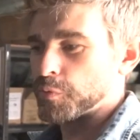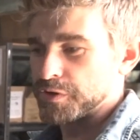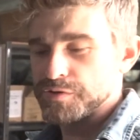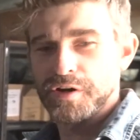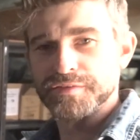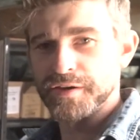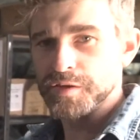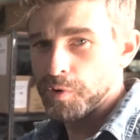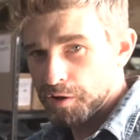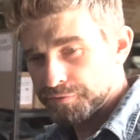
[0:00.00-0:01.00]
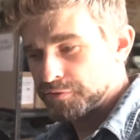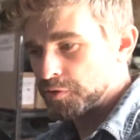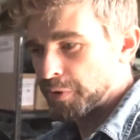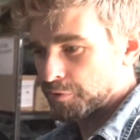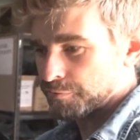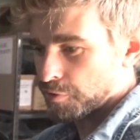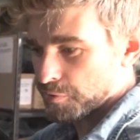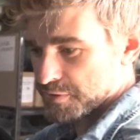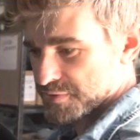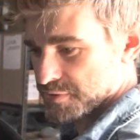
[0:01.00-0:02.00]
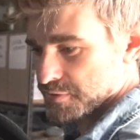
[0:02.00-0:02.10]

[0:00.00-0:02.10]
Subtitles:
when you're trying to take them off, you pedal forwards.